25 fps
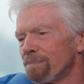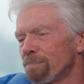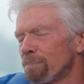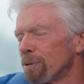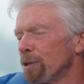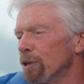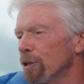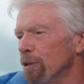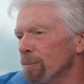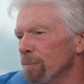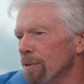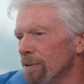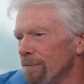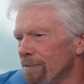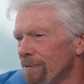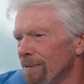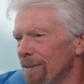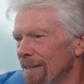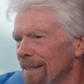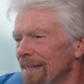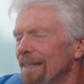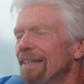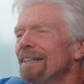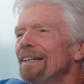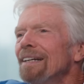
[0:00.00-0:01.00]
plume of
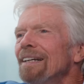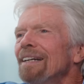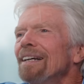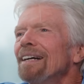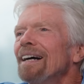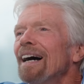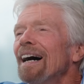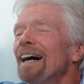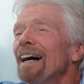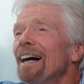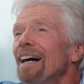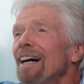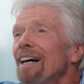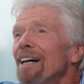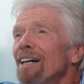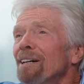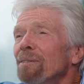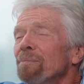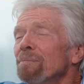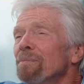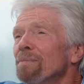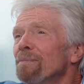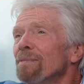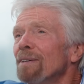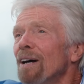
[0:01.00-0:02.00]
uh,
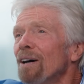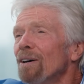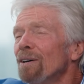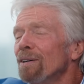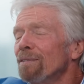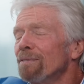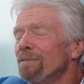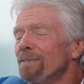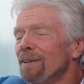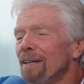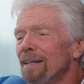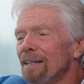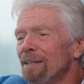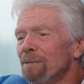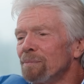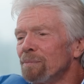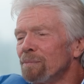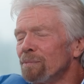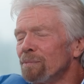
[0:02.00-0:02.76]
of uh,